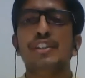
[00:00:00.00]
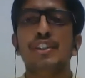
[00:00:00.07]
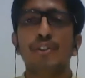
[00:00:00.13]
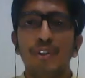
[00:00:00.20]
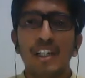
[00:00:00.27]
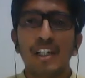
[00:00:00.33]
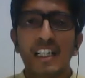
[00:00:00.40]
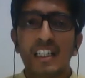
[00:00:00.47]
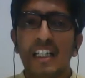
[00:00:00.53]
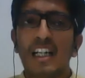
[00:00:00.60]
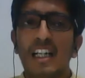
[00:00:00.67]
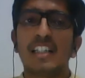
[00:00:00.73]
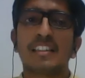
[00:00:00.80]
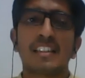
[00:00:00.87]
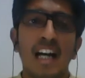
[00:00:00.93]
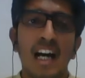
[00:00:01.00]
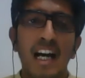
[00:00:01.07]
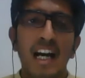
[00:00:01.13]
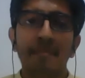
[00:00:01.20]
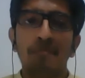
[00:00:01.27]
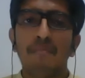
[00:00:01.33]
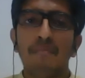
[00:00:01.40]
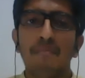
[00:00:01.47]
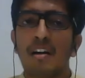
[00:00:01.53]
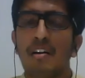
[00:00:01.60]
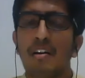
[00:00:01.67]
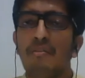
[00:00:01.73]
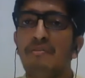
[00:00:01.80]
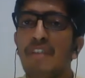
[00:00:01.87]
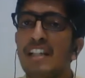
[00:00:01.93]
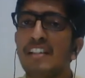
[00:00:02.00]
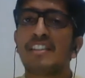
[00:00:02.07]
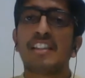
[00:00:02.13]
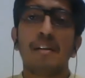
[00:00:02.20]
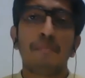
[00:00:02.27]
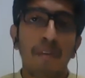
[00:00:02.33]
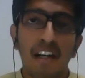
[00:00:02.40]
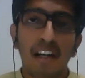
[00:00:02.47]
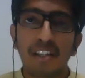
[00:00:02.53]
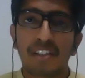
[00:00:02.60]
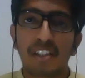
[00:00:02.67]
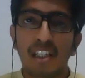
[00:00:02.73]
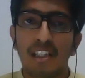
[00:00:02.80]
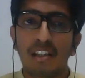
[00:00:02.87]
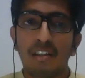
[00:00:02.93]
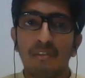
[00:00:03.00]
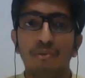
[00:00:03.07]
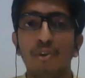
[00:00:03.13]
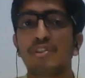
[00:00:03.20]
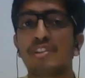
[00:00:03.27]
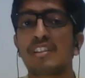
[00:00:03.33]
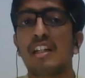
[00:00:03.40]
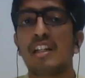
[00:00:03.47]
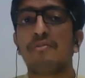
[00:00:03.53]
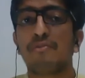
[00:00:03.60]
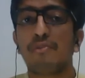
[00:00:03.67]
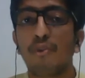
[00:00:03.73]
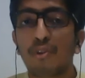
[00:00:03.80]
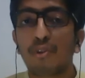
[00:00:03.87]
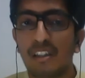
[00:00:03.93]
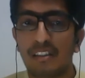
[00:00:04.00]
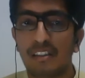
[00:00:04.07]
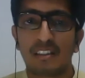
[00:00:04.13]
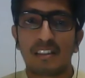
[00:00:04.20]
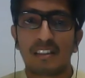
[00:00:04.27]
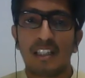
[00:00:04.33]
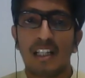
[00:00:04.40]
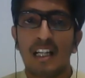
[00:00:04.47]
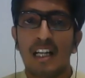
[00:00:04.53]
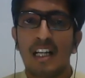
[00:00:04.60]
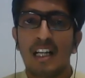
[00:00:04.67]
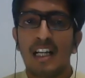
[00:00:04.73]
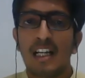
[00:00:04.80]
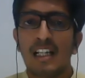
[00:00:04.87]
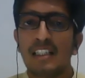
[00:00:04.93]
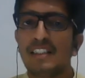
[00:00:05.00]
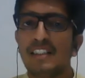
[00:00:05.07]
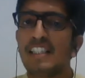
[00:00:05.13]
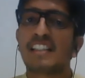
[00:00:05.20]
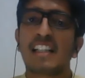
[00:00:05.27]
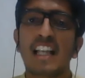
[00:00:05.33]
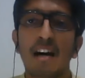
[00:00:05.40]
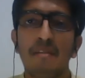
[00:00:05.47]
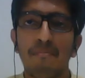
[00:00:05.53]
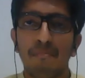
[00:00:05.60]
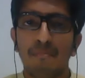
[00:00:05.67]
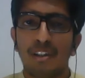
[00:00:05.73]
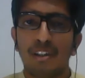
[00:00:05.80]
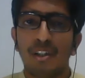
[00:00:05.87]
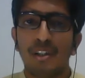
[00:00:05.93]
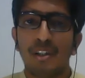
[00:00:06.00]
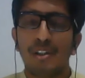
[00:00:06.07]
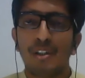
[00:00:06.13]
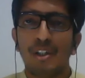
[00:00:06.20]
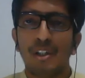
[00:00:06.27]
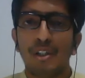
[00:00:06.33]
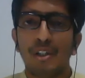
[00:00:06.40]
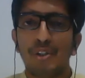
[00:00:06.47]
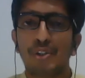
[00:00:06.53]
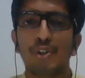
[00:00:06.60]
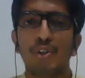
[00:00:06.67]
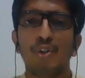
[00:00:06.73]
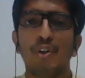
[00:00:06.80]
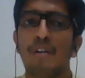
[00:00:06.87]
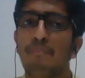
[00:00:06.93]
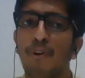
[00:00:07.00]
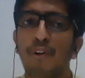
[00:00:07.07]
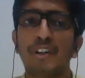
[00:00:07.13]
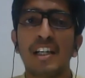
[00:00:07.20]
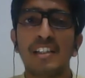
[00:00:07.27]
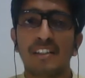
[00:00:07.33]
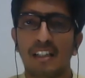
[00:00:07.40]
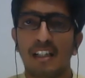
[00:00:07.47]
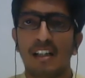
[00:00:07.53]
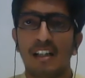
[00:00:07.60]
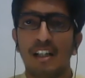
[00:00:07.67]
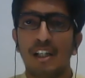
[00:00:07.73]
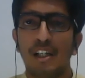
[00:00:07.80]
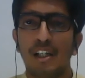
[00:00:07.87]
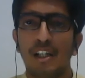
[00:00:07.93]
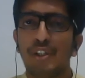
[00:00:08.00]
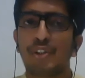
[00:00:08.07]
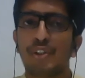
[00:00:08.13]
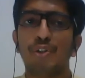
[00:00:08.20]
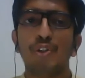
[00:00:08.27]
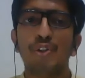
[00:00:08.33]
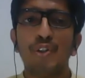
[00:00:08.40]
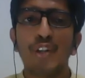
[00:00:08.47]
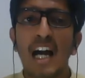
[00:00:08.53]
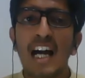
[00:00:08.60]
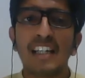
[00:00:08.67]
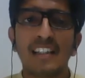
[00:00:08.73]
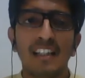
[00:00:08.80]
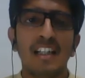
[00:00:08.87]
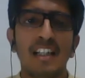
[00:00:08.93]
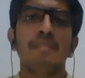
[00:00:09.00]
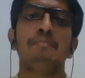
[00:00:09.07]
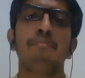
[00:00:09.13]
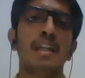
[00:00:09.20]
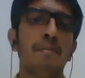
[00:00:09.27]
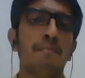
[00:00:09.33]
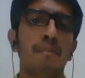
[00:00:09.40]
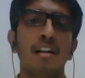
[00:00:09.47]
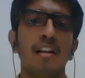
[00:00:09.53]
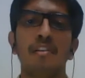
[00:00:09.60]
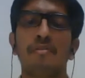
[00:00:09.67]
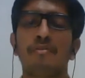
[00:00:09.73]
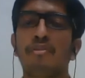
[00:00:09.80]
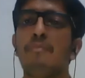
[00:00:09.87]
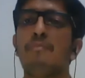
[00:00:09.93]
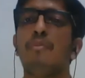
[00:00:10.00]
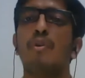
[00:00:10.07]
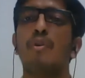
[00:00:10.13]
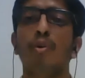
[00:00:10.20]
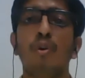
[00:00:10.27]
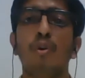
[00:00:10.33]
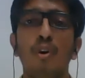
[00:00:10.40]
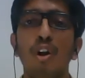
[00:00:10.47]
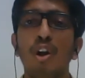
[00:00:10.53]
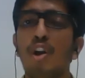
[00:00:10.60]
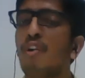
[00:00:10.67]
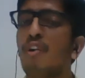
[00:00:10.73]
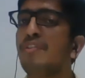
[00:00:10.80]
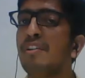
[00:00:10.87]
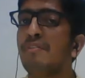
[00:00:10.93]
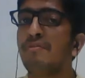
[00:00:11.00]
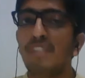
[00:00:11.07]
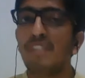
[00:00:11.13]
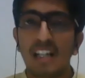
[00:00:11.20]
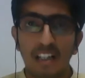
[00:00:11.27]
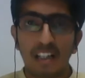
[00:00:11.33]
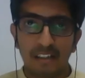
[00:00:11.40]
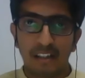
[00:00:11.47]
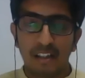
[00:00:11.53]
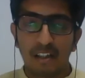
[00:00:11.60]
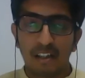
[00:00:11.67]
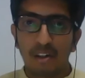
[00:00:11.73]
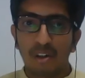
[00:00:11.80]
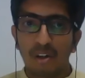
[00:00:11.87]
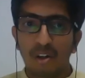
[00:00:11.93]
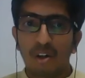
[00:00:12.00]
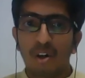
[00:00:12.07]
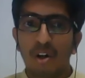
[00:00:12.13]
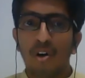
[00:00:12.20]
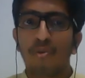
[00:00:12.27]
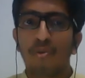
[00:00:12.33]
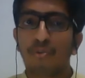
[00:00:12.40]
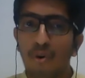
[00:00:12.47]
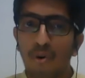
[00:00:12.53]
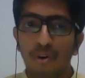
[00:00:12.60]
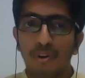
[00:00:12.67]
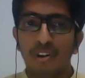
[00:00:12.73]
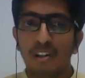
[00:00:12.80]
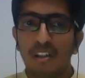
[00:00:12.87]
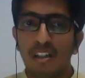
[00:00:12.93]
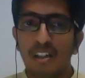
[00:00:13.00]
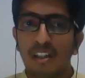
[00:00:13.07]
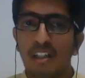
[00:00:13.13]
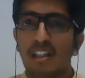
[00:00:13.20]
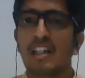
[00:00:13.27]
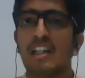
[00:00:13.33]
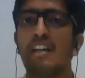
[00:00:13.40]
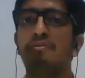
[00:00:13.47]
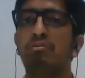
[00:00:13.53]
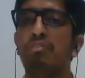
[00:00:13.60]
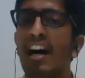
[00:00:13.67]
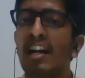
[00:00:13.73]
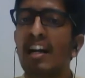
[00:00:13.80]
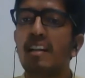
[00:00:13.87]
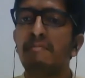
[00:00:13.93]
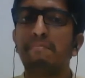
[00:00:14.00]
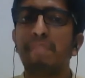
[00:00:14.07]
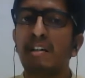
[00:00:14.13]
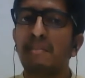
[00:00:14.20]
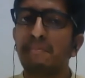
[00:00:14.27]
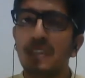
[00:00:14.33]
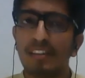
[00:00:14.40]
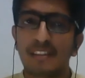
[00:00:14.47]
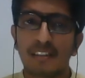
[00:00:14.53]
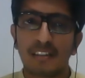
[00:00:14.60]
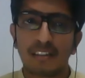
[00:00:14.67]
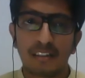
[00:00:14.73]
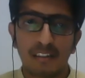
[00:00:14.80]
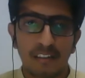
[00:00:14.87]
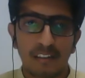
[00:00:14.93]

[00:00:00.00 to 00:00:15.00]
During a time when separation was a focus, this club saw a potential to unite people from all over the world for a one purpose: